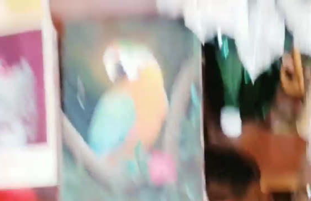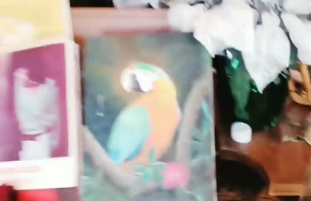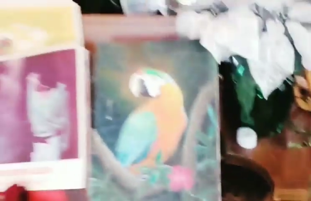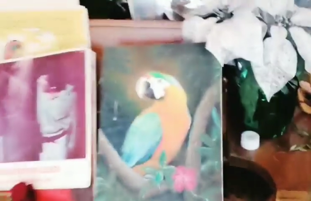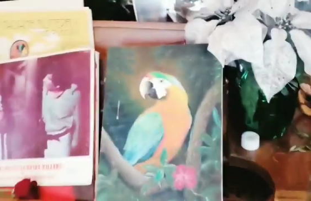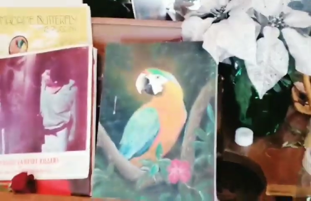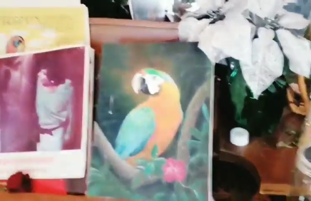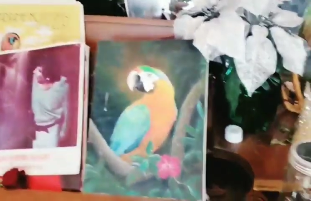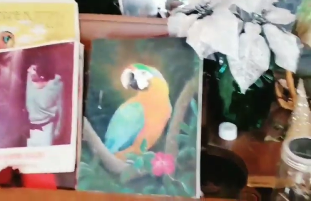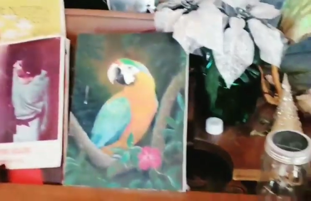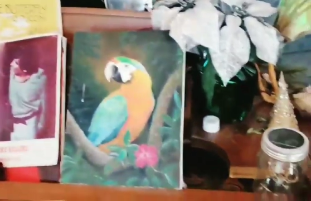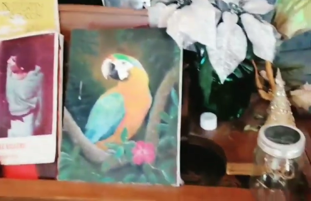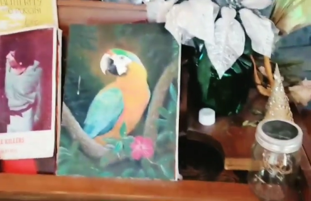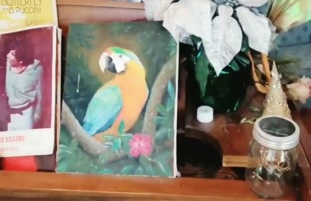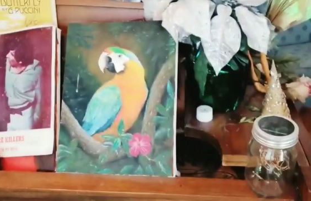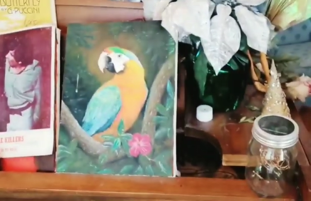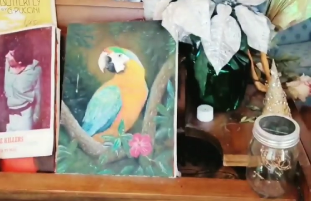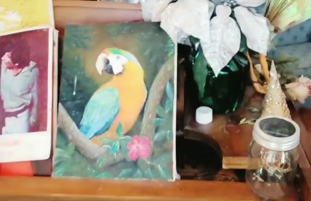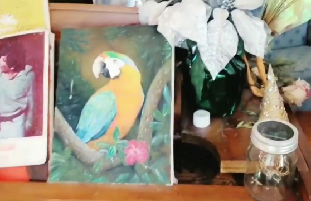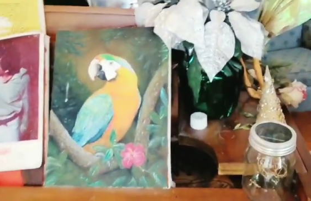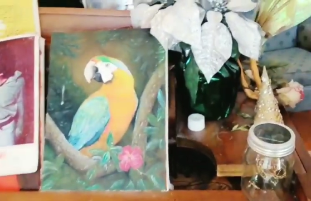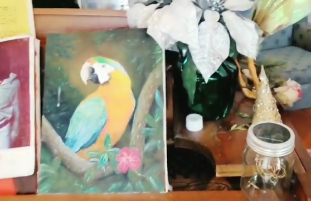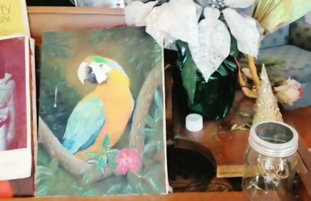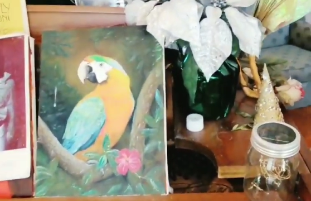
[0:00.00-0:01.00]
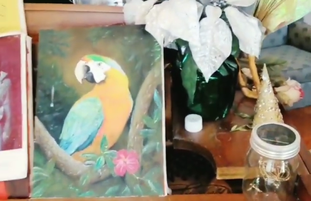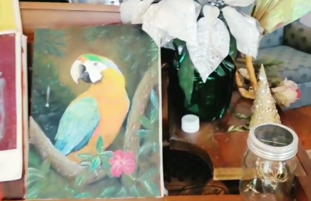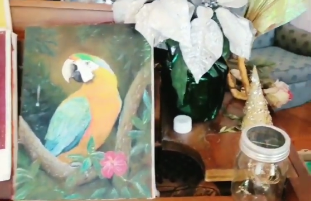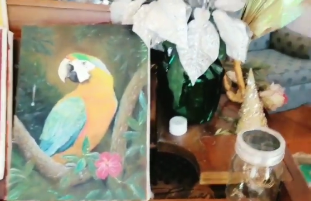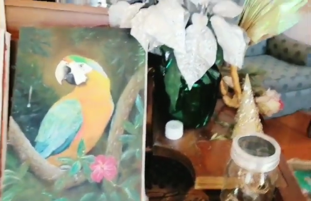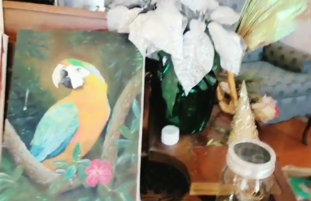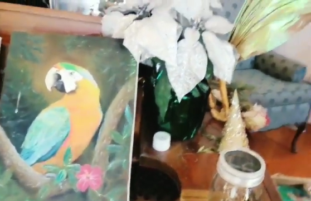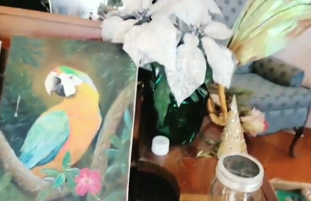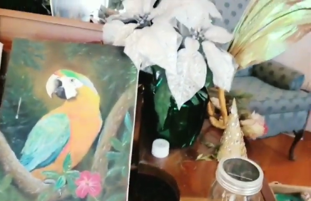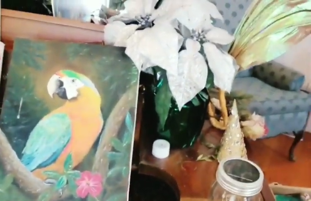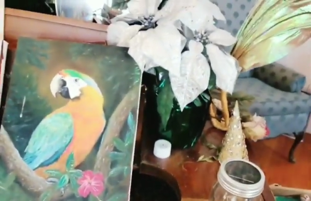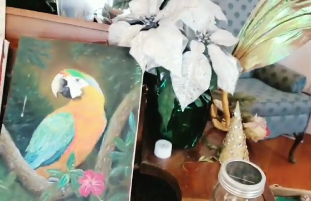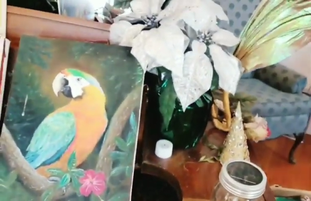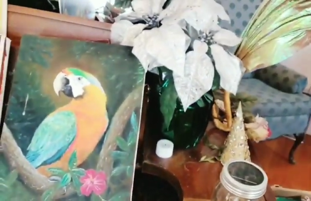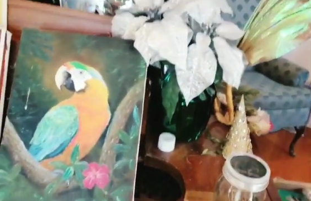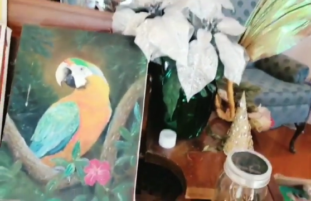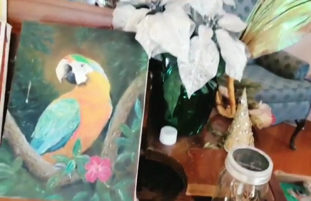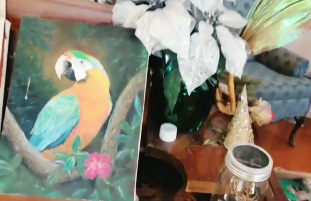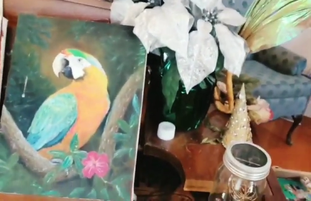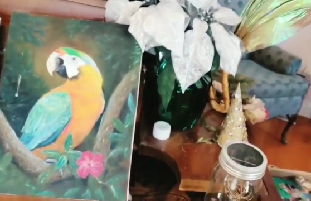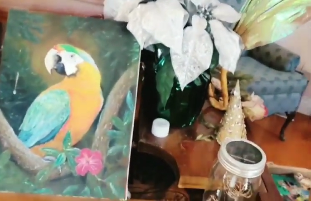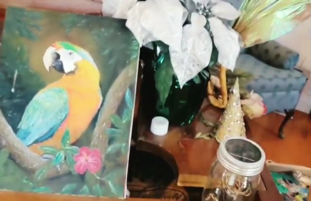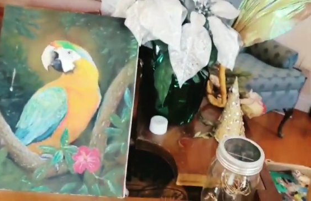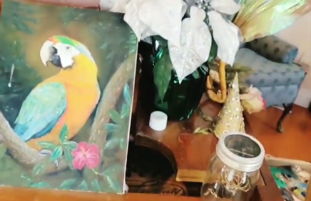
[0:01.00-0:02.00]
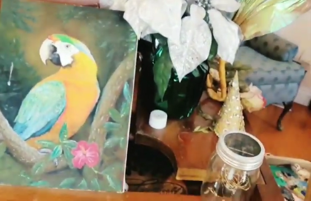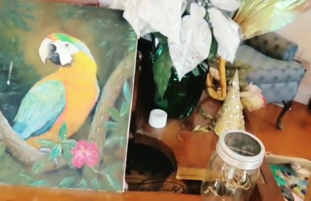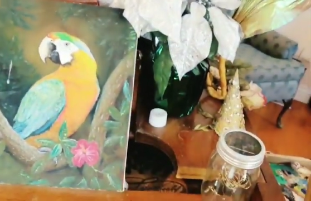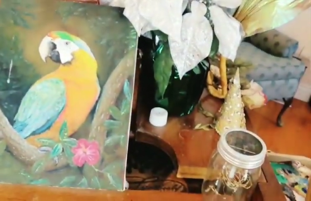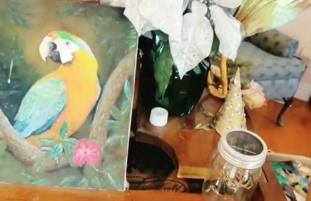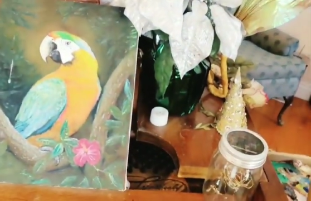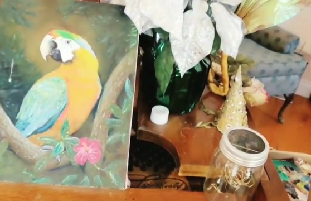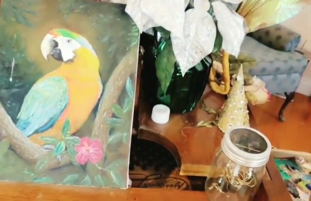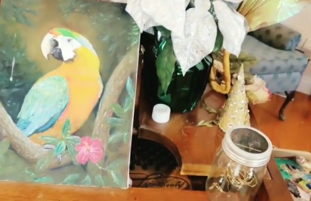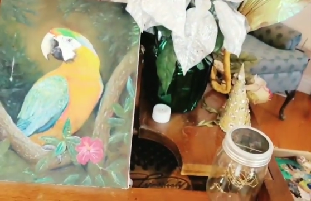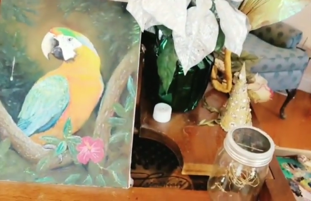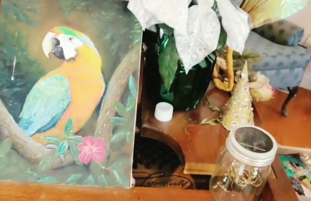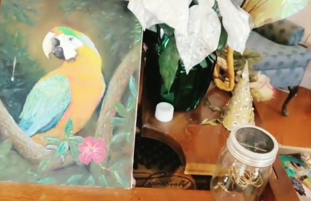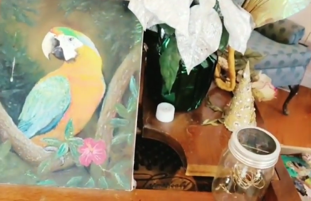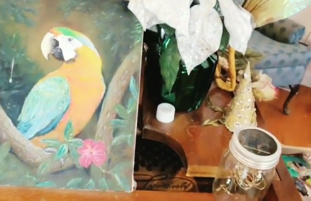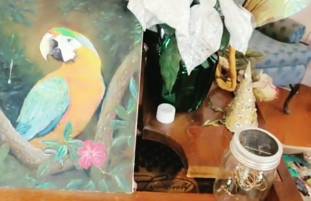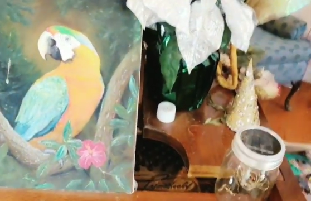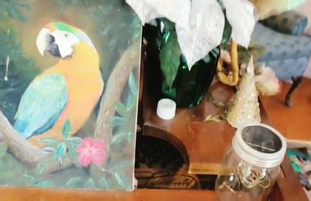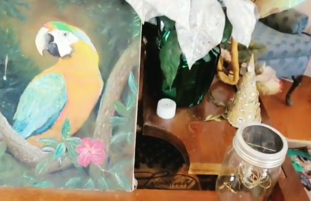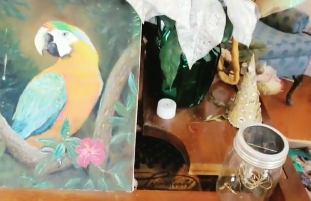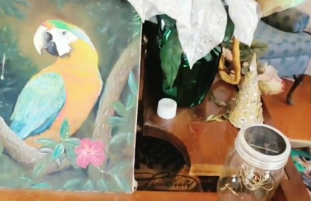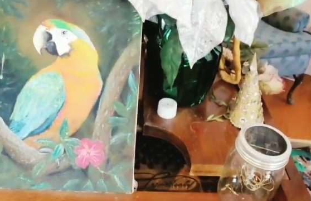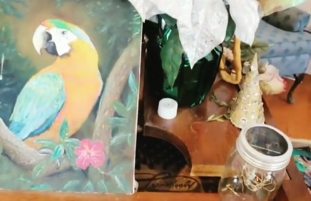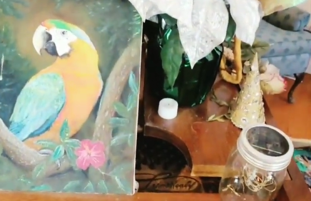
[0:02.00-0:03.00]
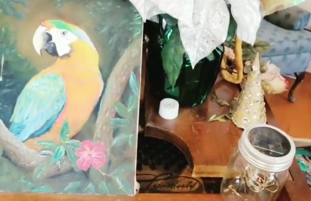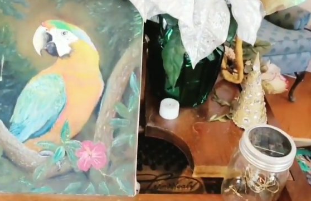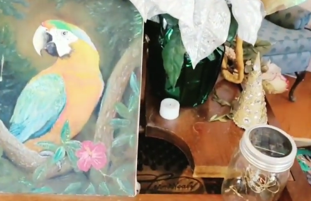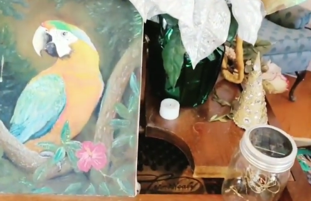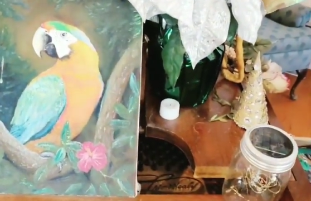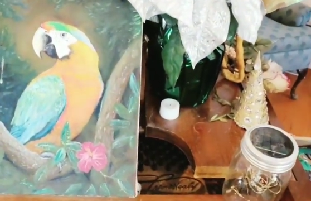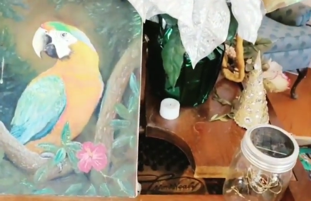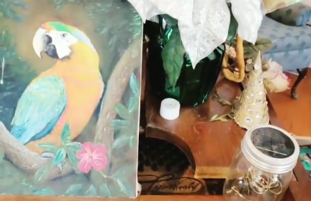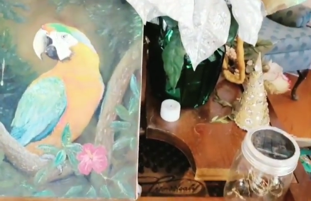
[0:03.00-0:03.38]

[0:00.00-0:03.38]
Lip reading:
[unreadable: no face in view]